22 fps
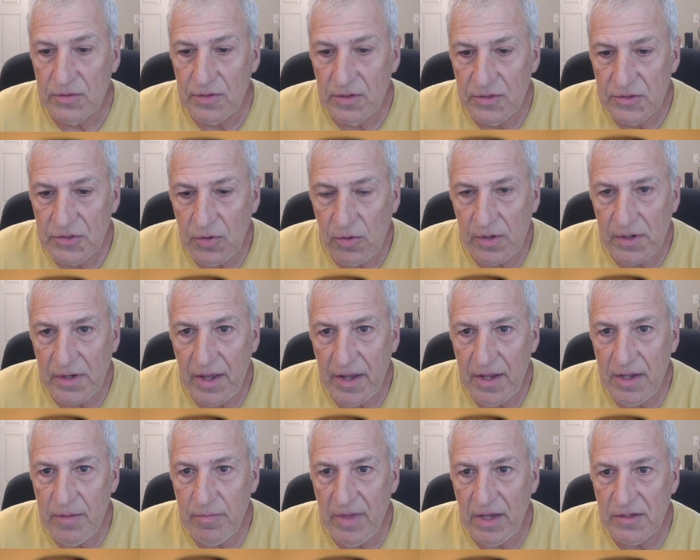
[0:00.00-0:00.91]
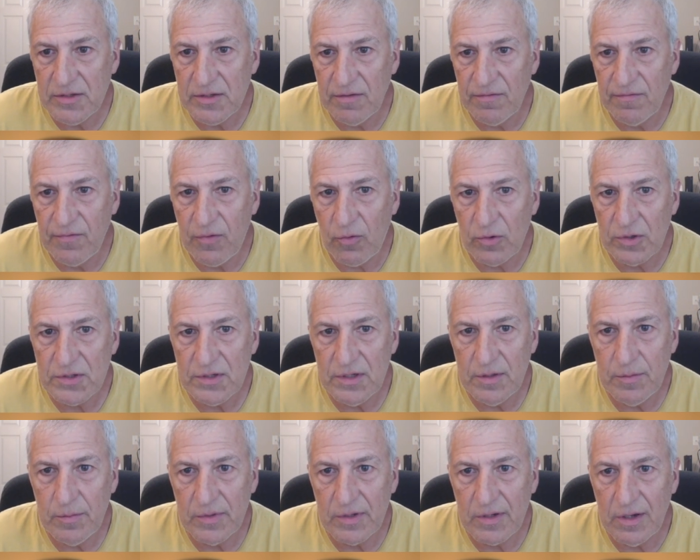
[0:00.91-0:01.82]
short game. That's
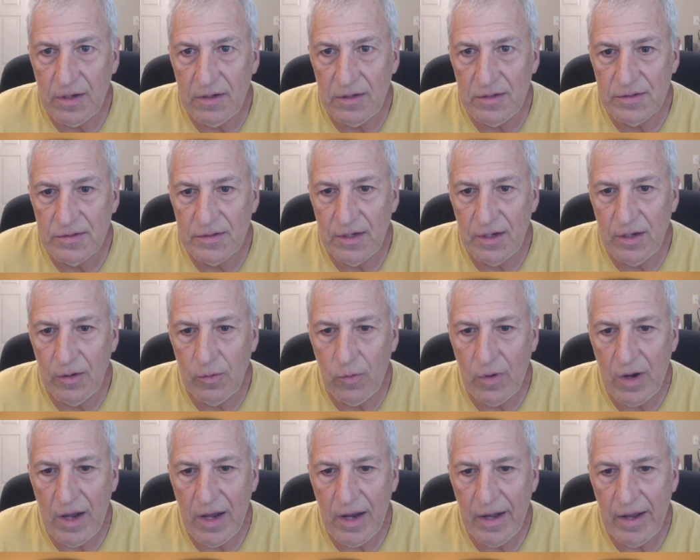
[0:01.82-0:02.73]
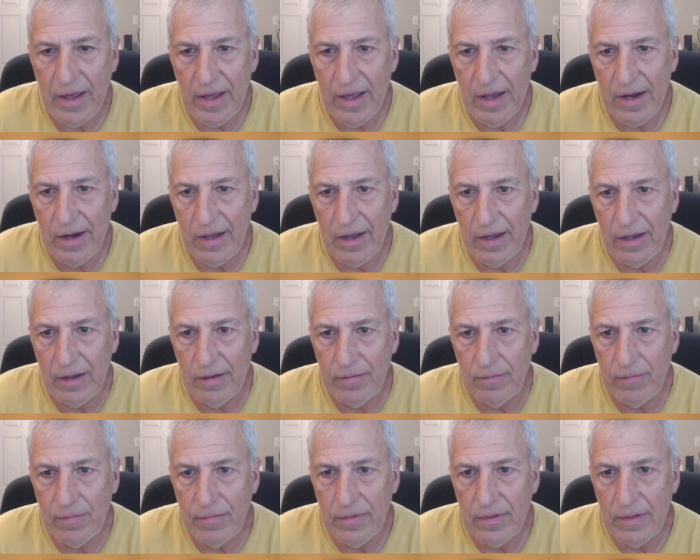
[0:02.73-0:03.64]
unfortunate because white had
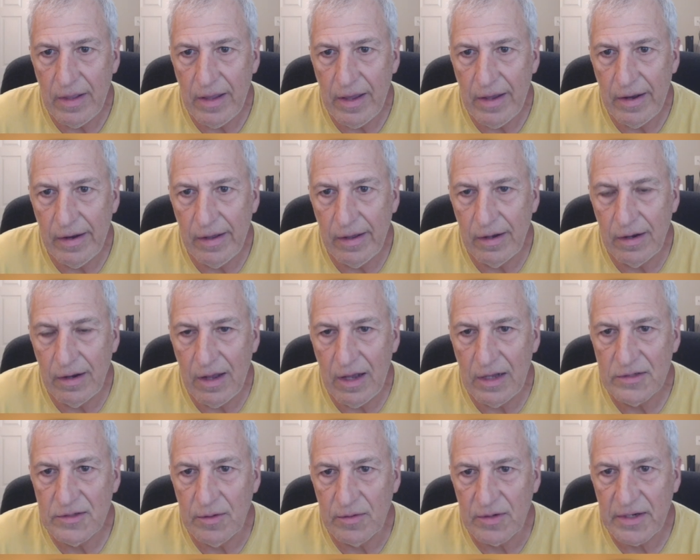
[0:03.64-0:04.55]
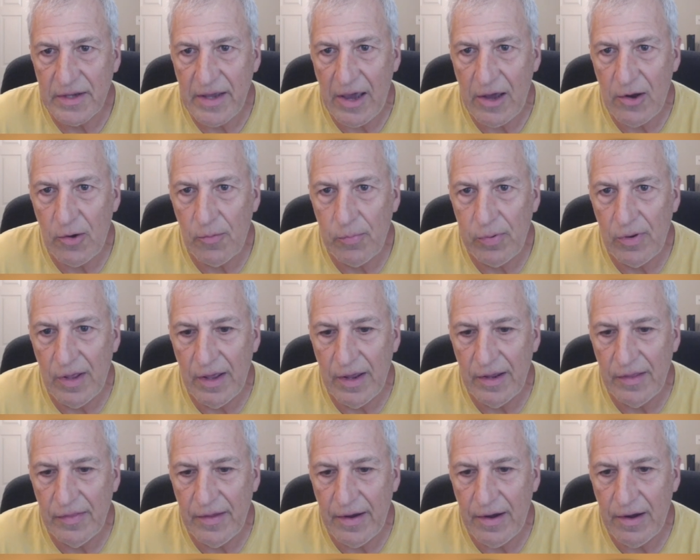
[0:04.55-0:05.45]
lots of
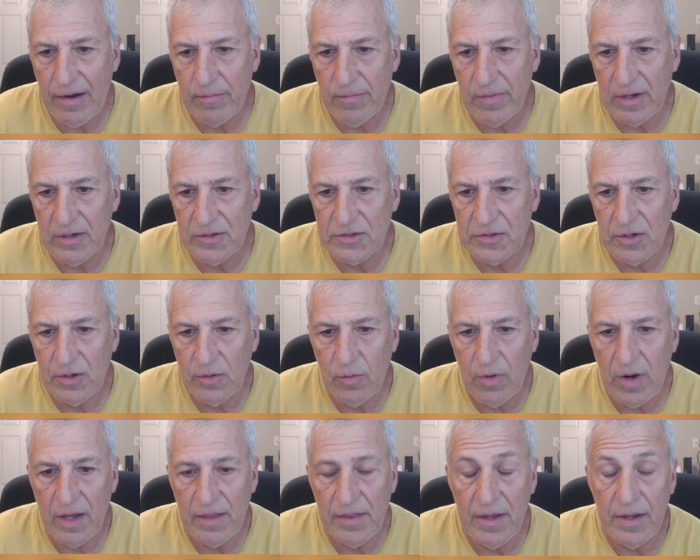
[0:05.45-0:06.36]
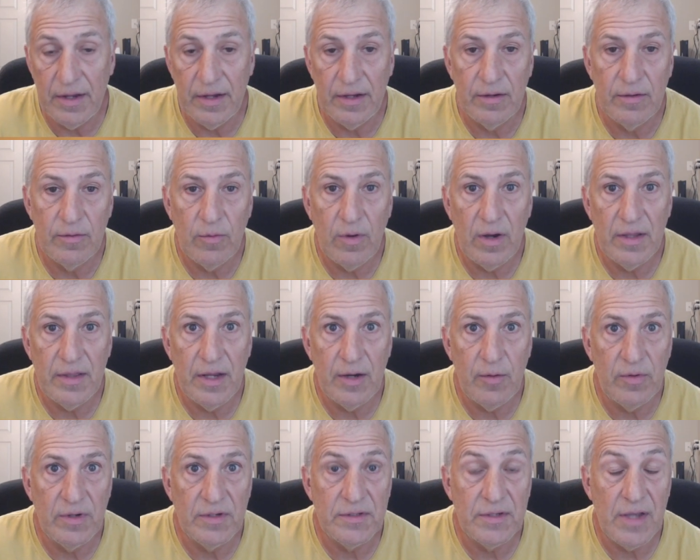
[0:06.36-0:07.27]
counterplay there. I'm not sure why they
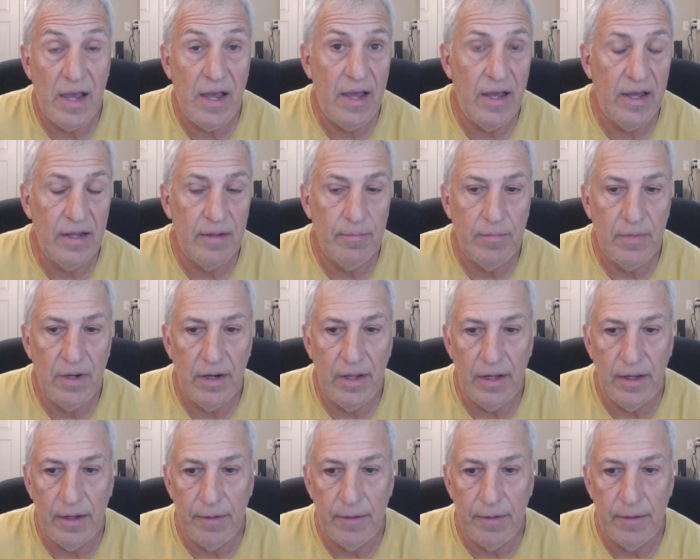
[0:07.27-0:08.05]
resigned, but